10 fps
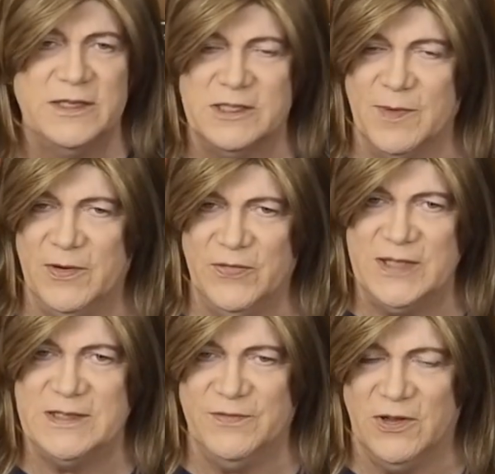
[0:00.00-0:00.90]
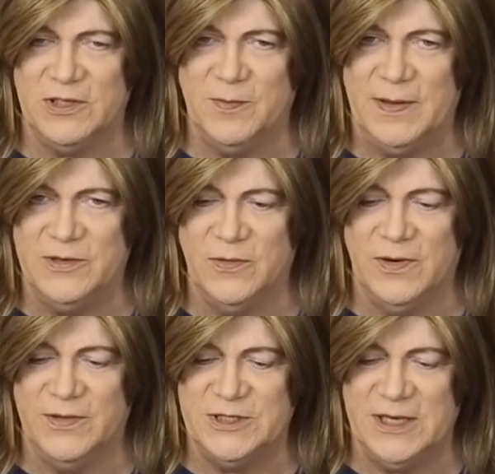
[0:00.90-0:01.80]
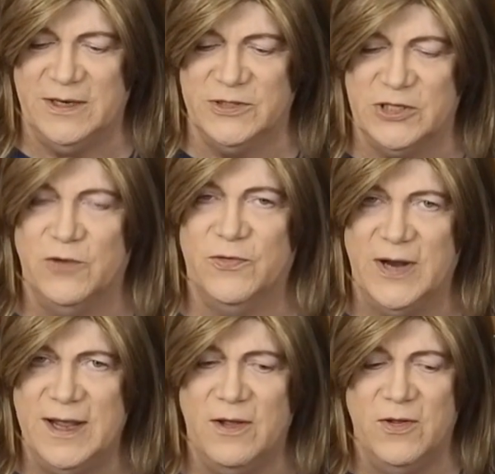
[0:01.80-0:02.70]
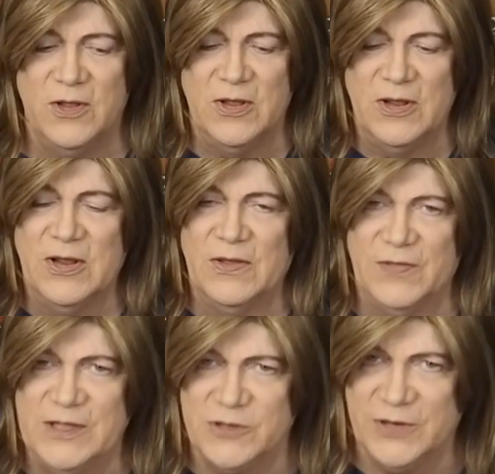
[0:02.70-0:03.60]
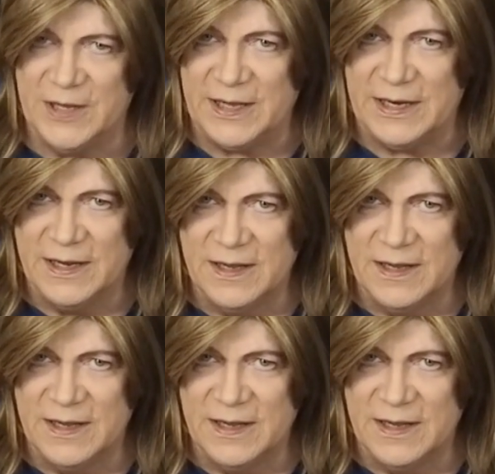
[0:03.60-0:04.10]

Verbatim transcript: some other things I've talked about doing on the channel. So for now, these are done.